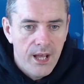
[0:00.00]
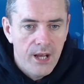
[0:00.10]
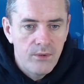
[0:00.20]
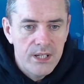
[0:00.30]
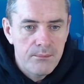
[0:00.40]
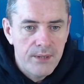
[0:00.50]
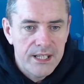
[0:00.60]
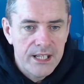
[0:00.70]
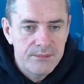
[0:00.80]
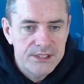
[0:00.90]
William
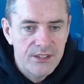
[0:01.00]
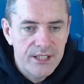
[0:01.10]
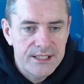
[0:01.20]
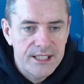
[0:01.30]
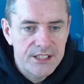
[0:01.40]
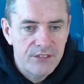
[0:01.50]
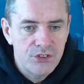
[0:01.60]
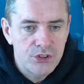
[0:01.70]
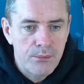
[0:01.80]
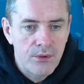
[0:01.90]
Ballingham is here again. Thanks again for
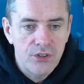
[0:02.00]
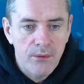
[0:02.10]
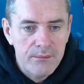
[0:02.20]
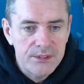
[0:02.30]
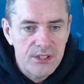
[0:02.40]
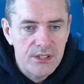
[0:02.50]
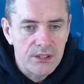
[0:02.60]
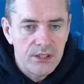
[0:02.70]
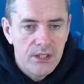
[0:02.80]
your support. No problem at all.